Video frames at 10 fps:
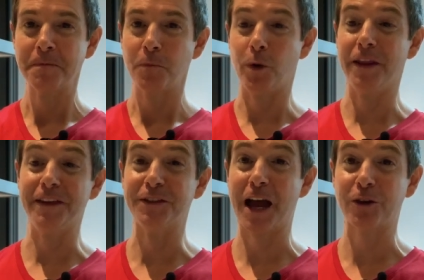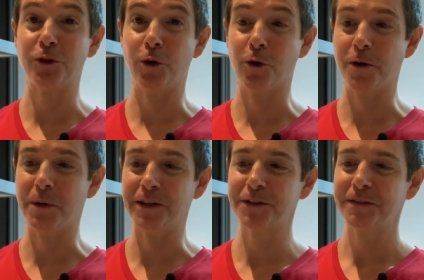one of these actual
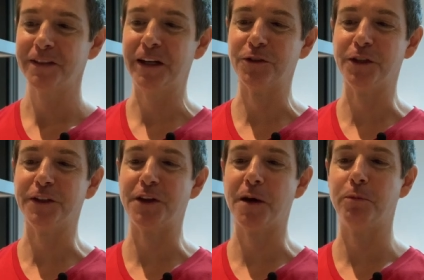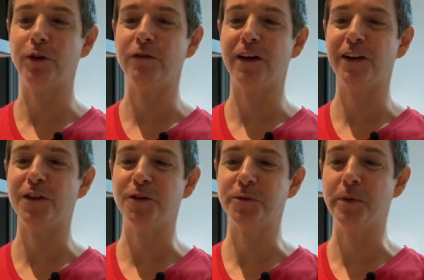ornaments. Here's an example of one of
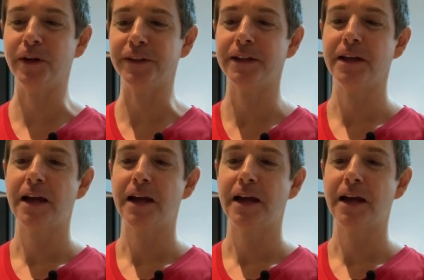those builds.